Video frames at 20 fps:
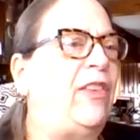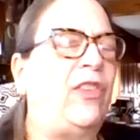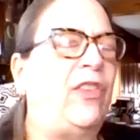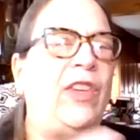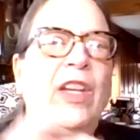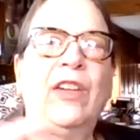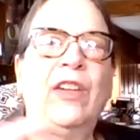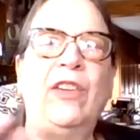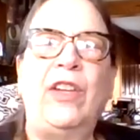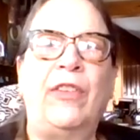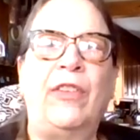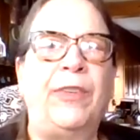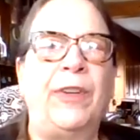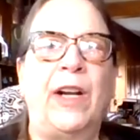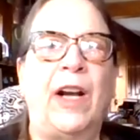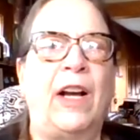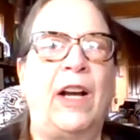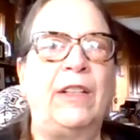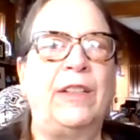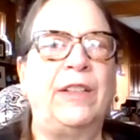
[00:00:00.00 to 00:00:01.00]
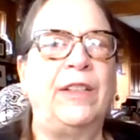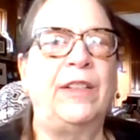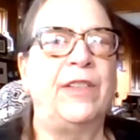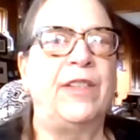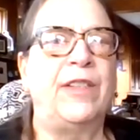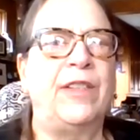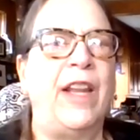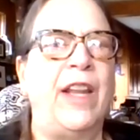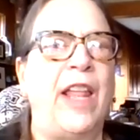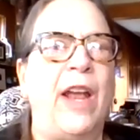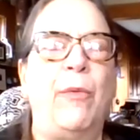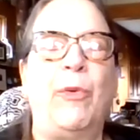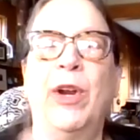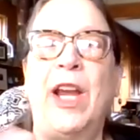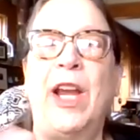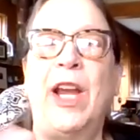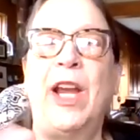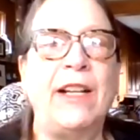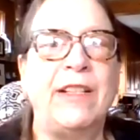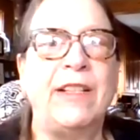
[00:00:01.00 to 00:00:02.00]
see different colors and they
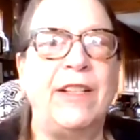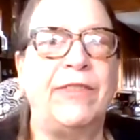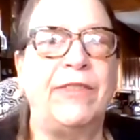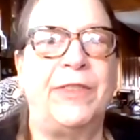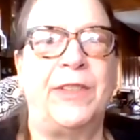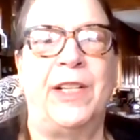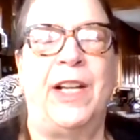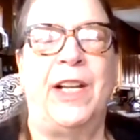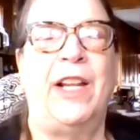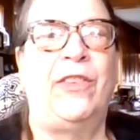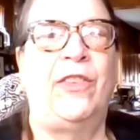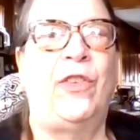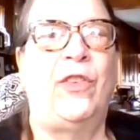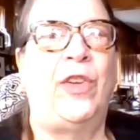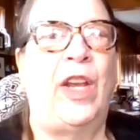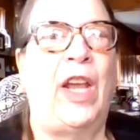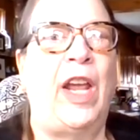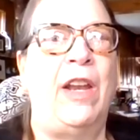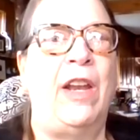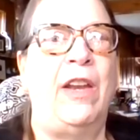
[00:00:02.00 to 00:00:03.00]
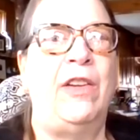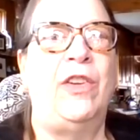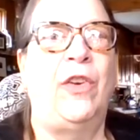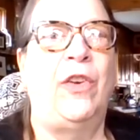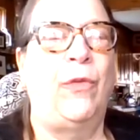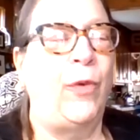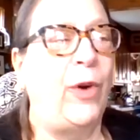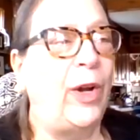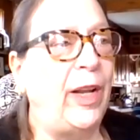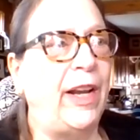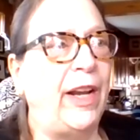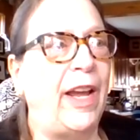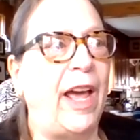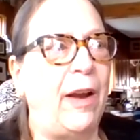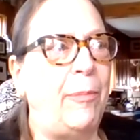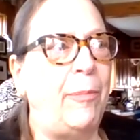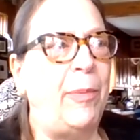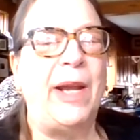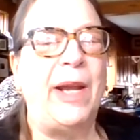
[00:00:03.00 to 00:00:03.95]
react different it's and you really got